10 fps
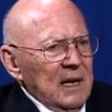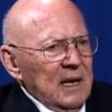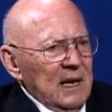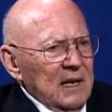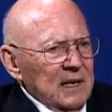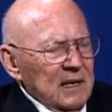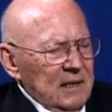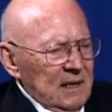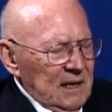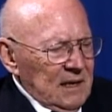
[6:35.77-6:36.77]
and
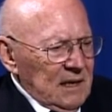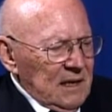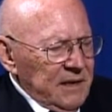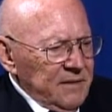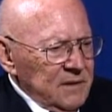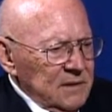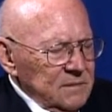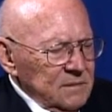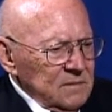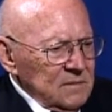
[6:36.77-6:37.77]
I got a lot of
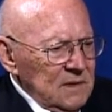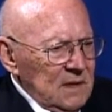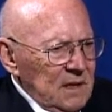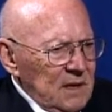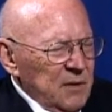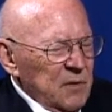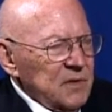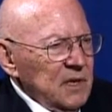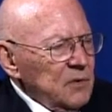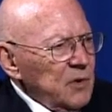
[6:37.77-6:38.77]

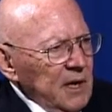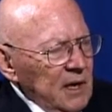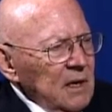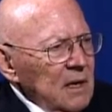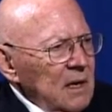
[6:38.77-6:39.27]
interesting training